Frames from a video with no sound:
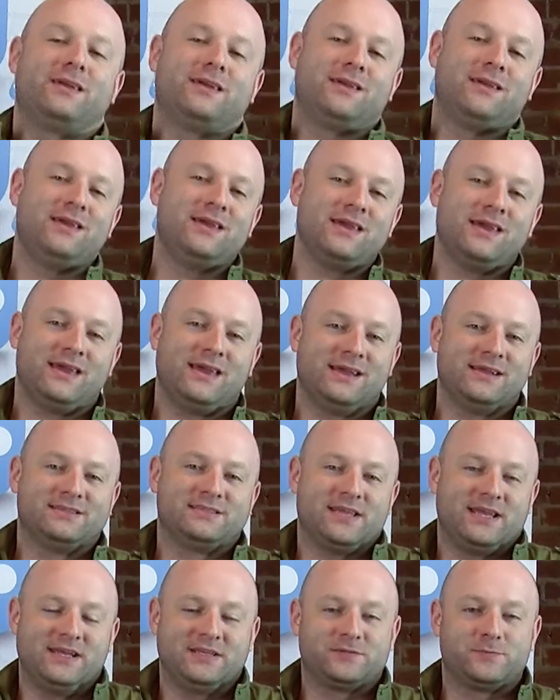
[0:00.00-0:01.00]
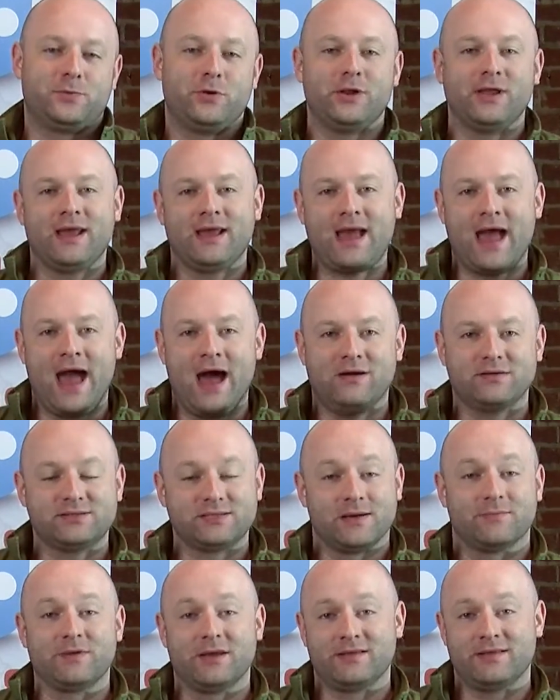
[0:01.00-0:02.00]
key is putting out
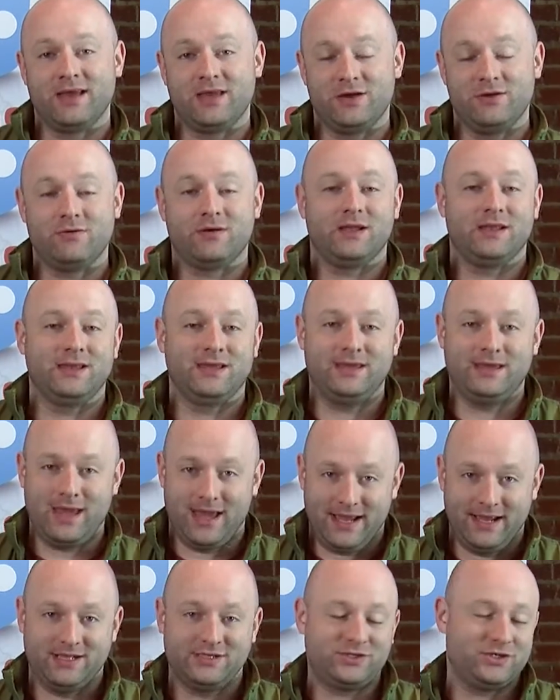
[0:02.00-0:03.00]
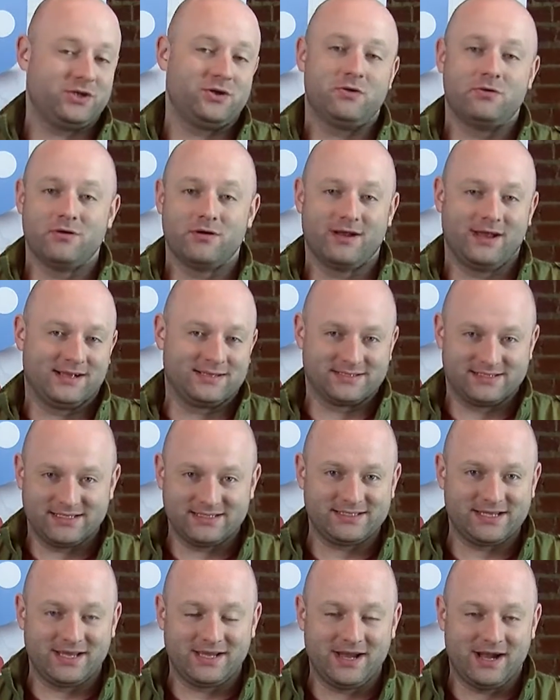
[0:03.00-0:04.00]
something that you can gauge your
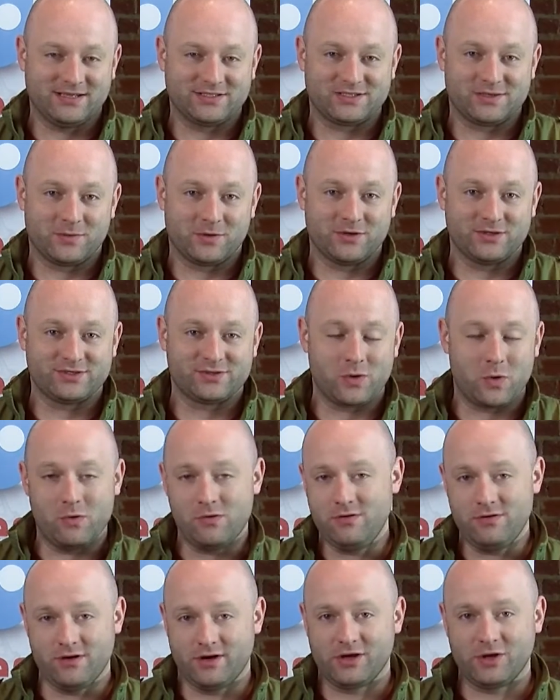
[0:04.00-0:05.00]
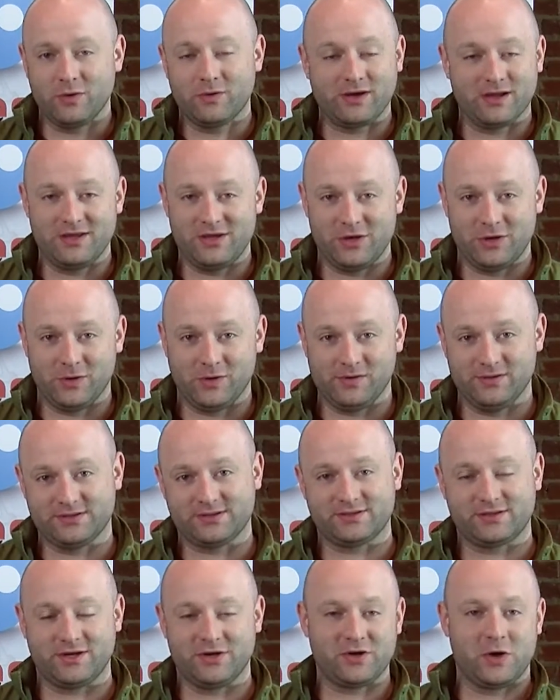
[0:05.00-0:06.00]
existing customers, or you can
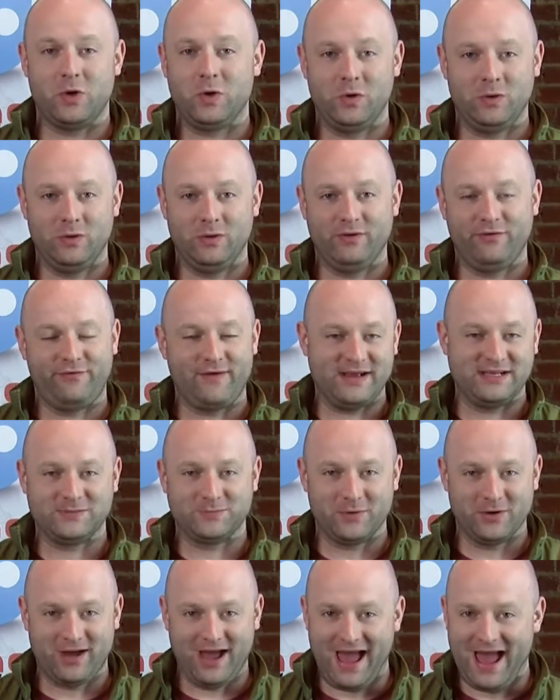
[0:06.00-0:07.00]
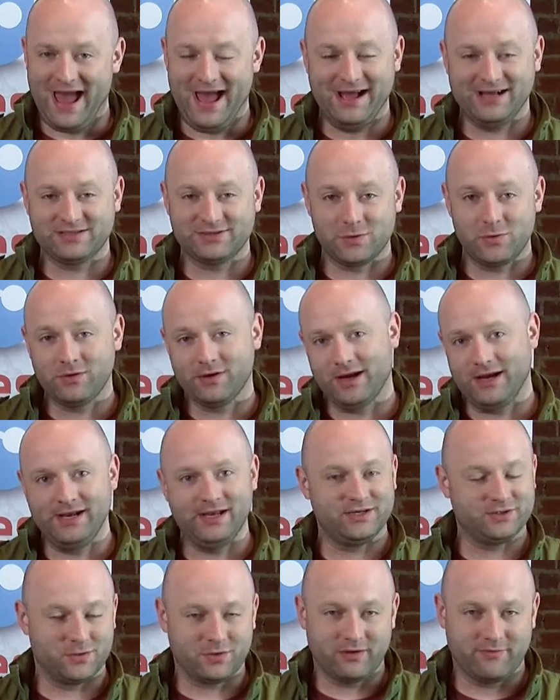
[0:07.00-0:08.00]
use good old Facebook ads or
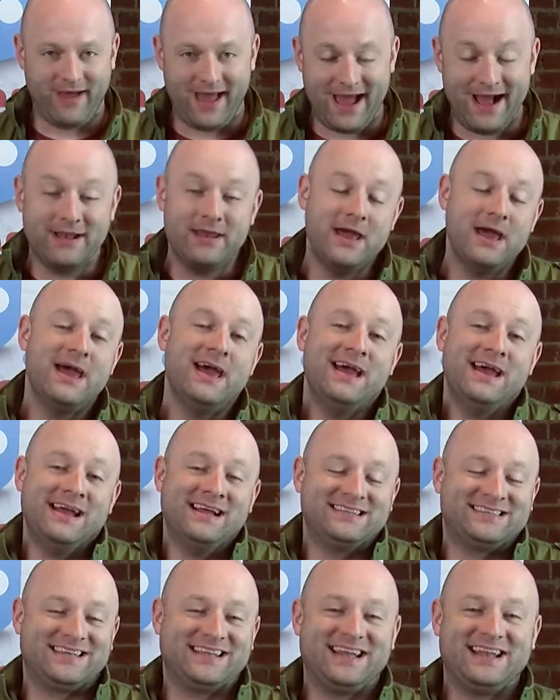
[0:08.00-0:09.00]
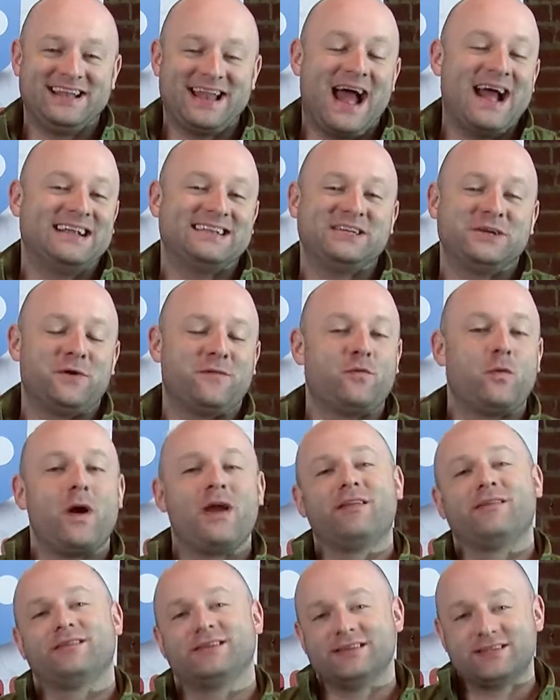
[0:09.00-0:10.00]
any sort of ad to get an idea of
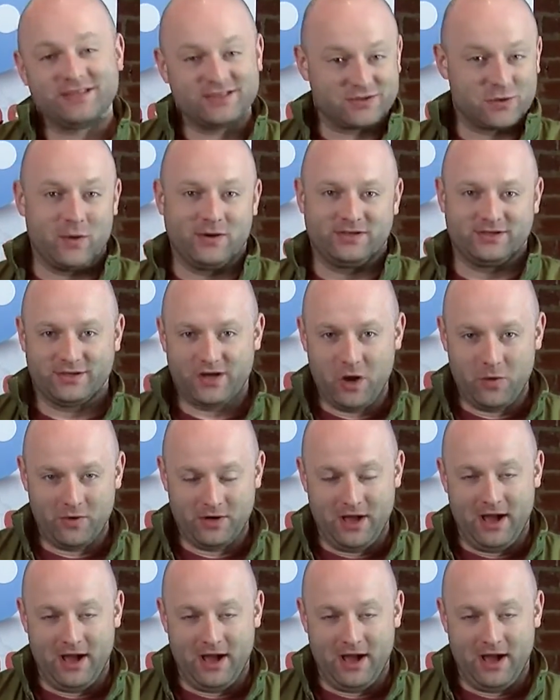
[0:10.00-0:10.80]
whether this is going to go or